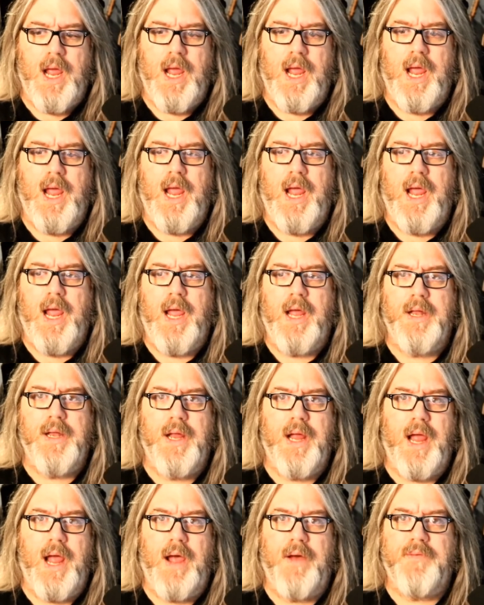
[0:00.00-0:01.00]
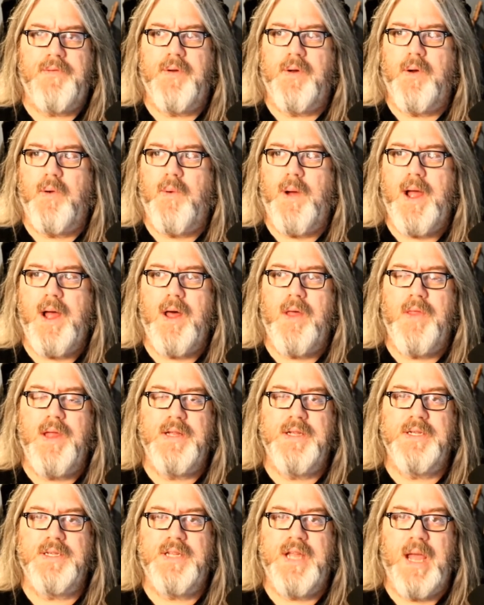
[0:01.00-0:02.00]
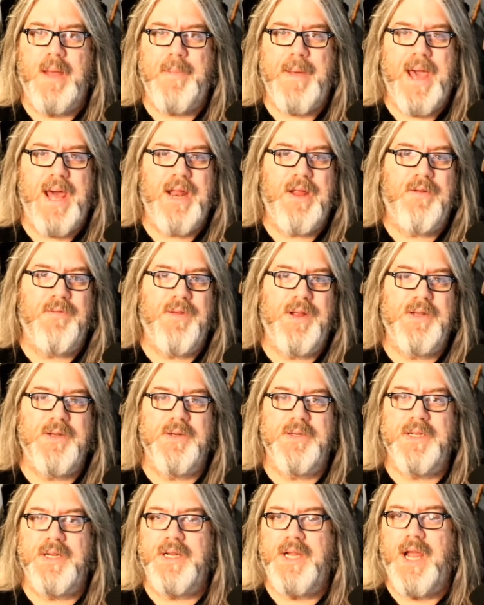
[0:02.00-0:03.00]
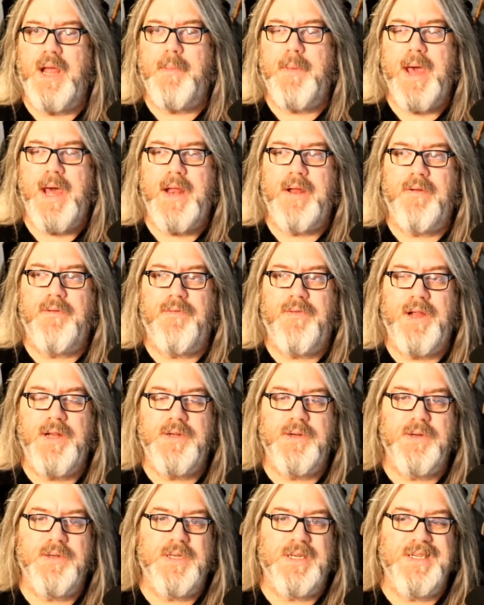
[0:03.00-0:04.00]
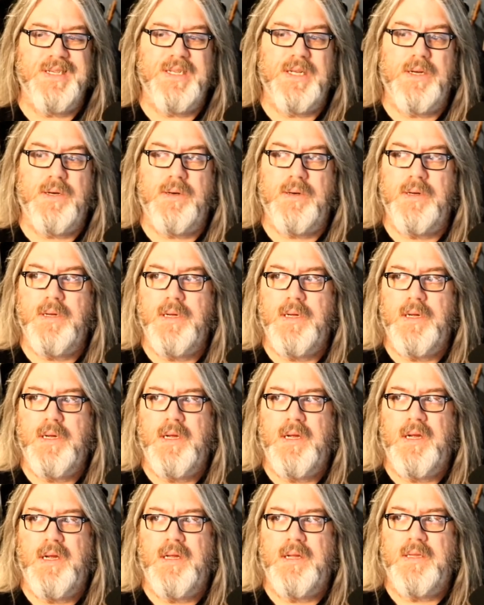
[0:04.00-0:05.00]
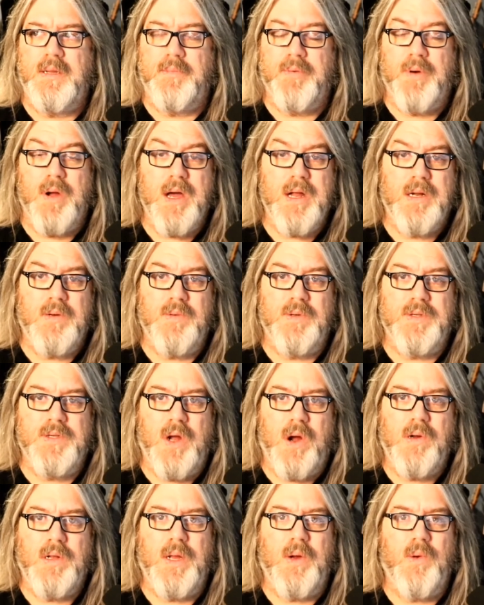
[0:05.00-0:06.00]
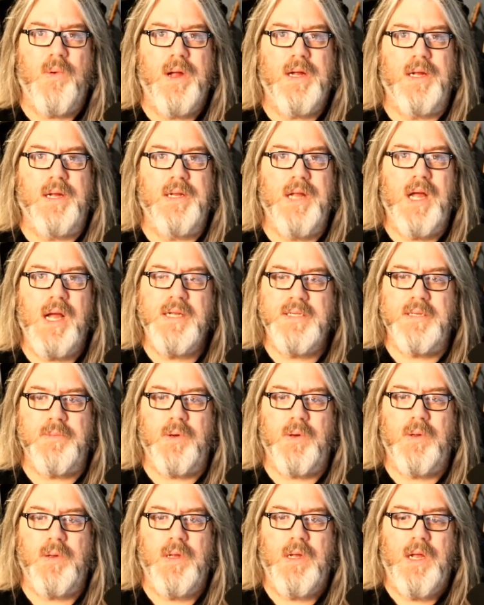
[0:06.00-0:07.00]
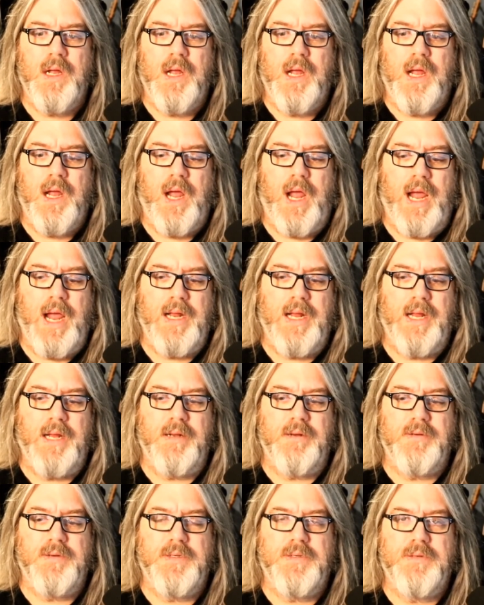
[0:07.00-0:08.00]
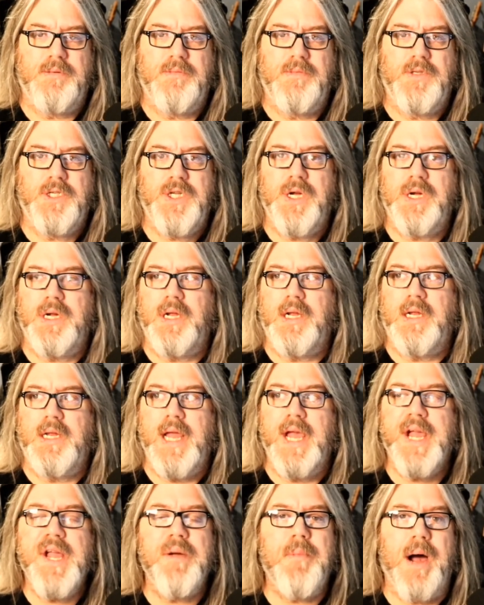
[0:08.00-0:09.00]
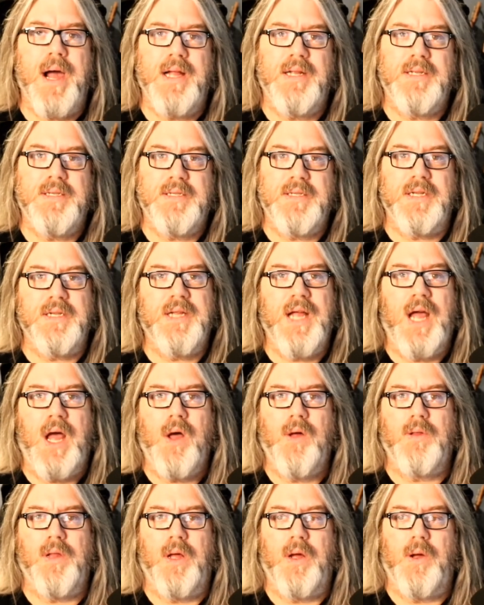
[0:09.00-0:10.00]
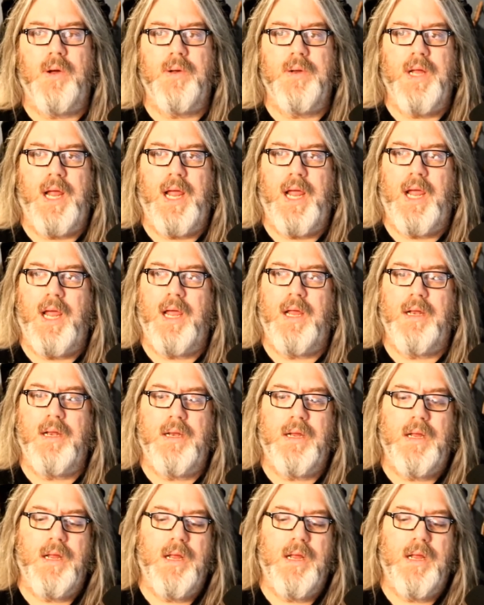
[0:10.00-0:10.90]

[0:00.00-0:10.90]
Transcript: And after a while, they just kept adding features and kept adding features until the product was hardly recognizable. And it took gigabytes to download and